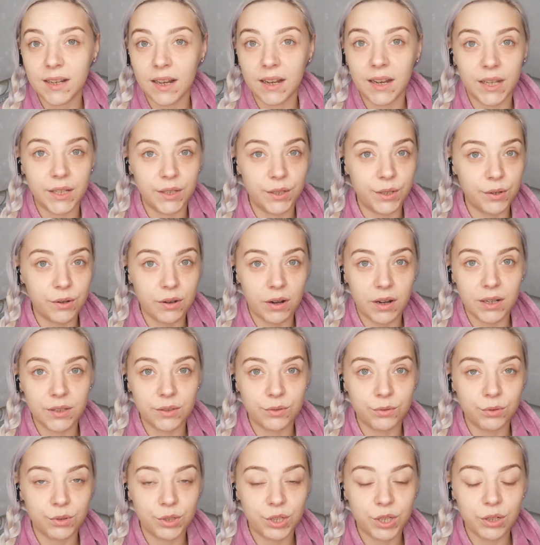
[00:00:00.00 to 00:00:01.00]
I let you
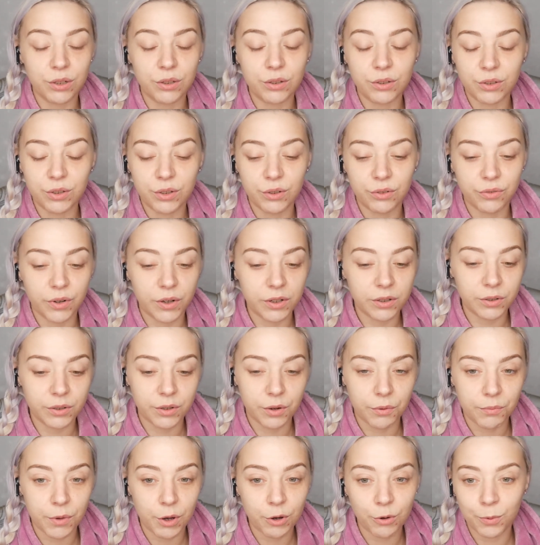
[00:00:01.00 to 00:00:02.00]
guys all choose. You voted
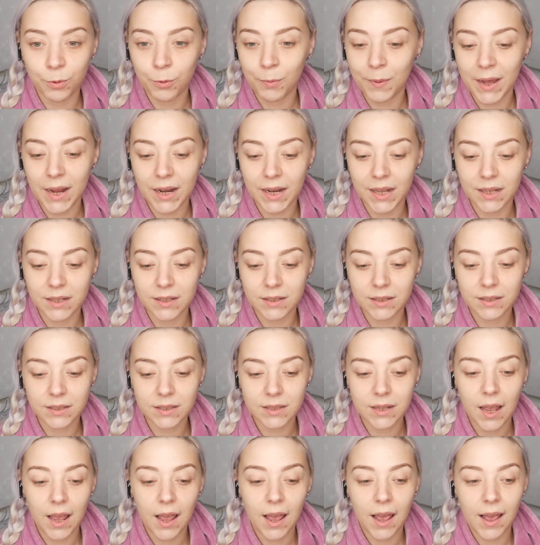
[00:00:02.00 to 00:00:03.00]
on multiple
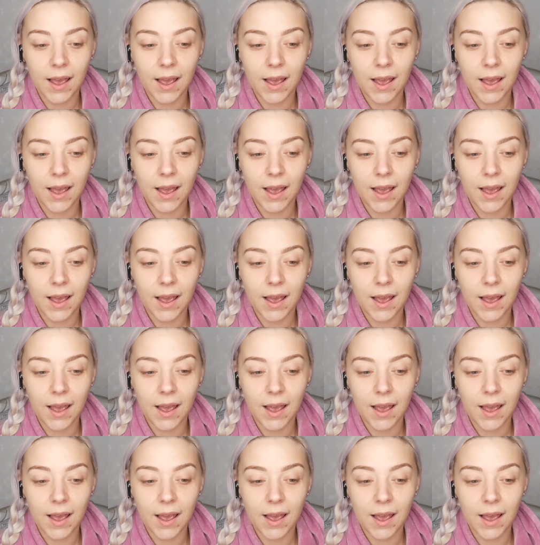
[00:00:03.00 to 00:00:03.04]
palettes,